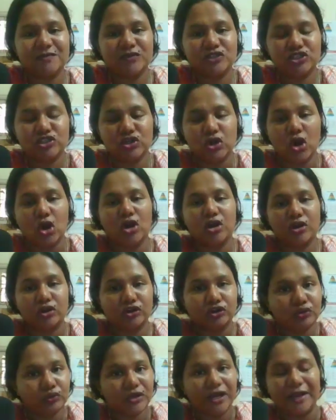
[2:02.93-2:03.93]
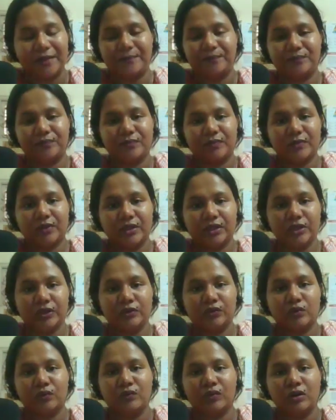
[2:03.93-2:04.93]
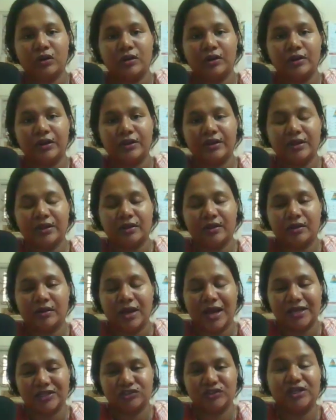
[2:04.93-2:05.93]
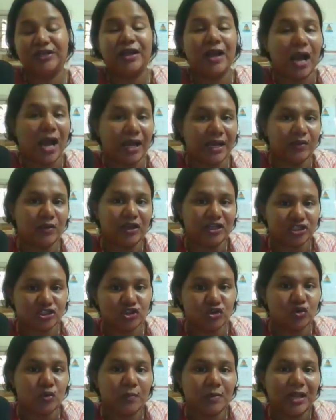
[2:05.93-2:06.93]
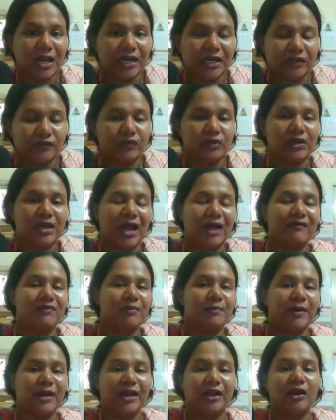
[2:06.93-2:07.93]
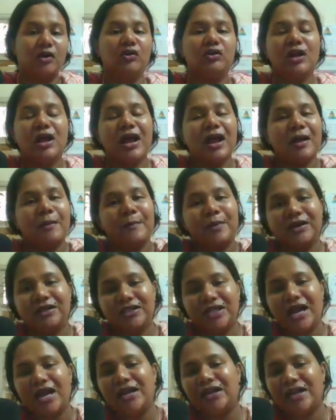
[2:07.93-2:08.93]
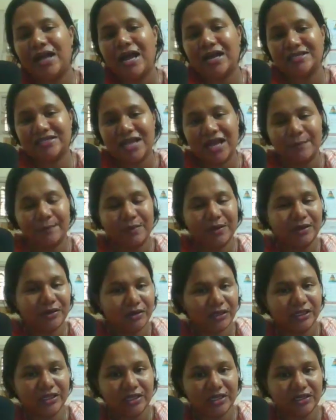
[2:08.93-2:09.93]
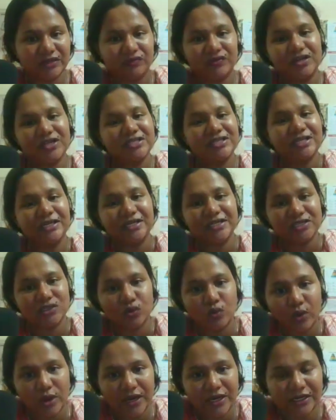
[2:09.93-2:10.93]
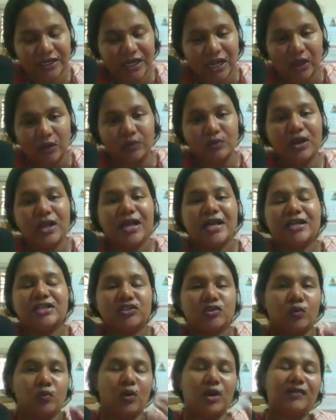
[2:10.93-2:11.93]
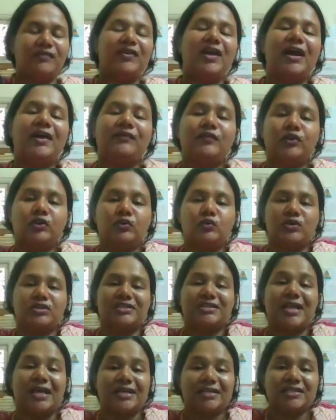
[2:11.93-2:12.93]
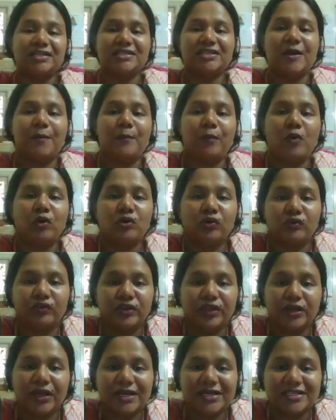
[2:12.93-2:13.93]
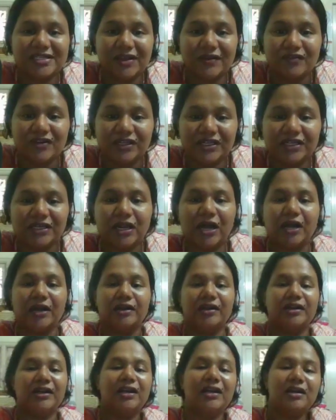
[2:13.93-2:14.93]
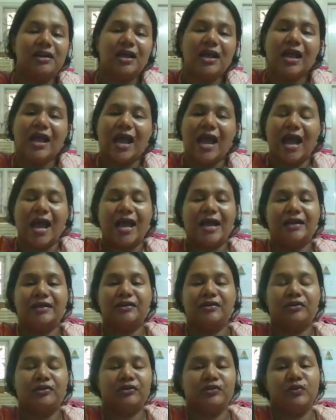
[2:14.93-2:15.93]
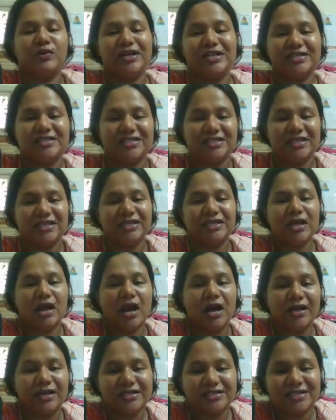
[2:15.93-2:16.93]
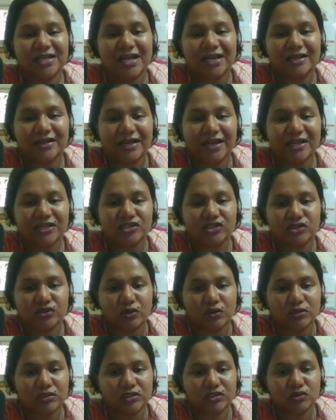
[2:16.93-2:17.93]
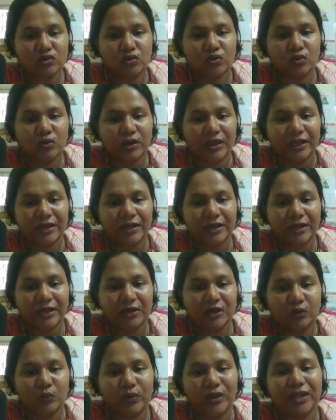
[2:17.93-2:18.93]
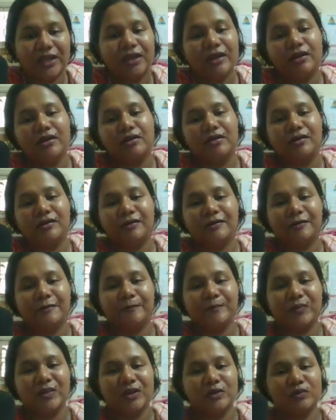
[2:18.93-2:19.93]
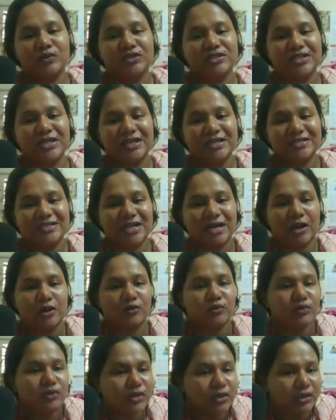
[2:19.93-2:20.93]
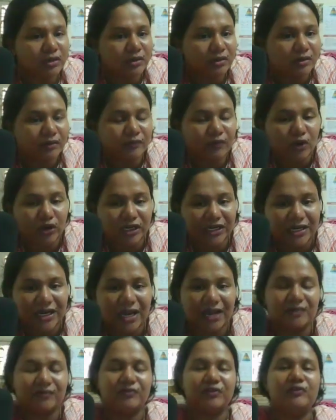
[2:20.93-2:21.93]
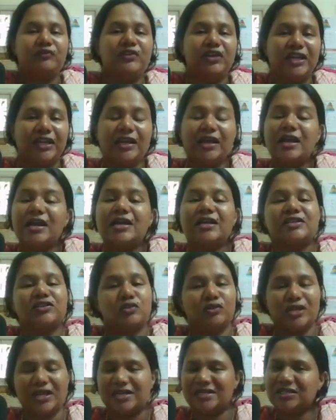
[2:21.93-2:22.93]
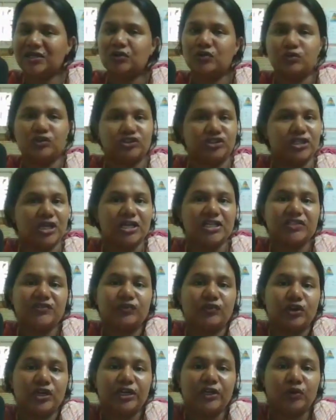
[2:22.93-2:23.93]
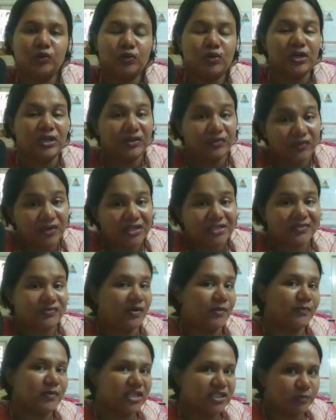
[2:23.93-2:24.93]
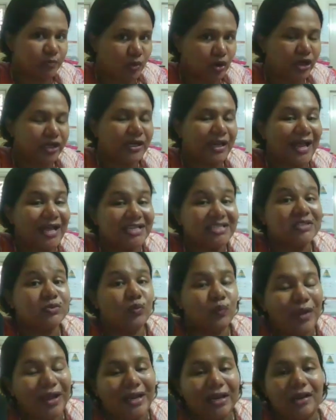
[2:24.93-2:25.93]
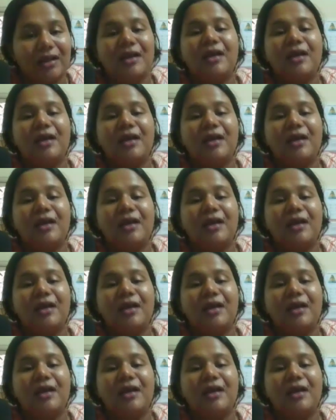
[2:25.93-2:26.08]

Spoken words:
stock today. Actually I assume that it will have a breakout, but that has happened in the reverse. It is going down. So what we have to do is, there is a support over here at 1700, and you can see the RSI range is also in between, is around 4950. So there is a good chance for it to reverse from this point as well.